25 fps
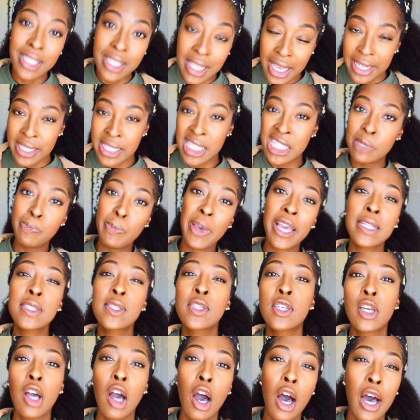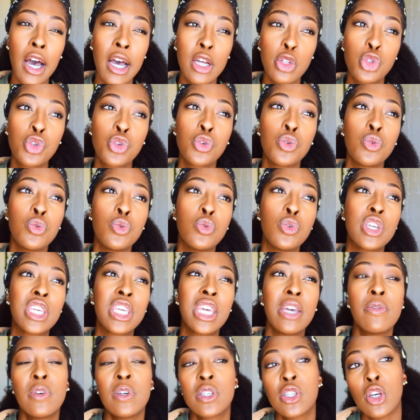expect God to
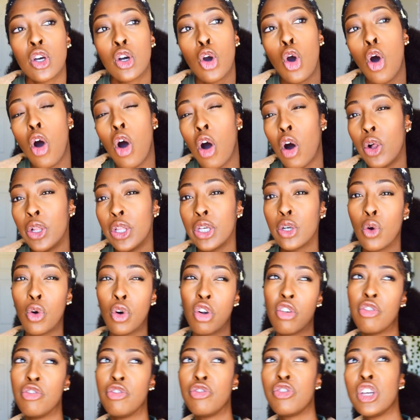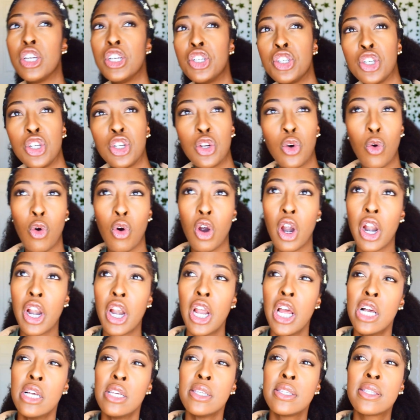give us a calling or a vision or
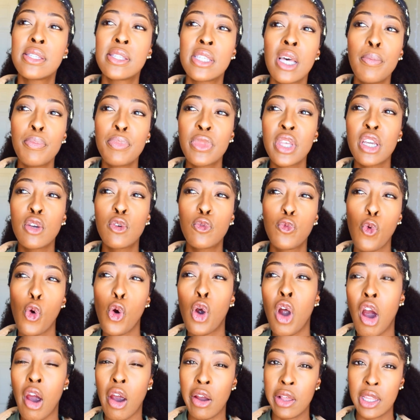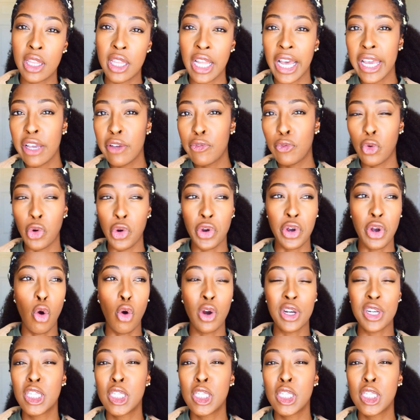something for our life, or, or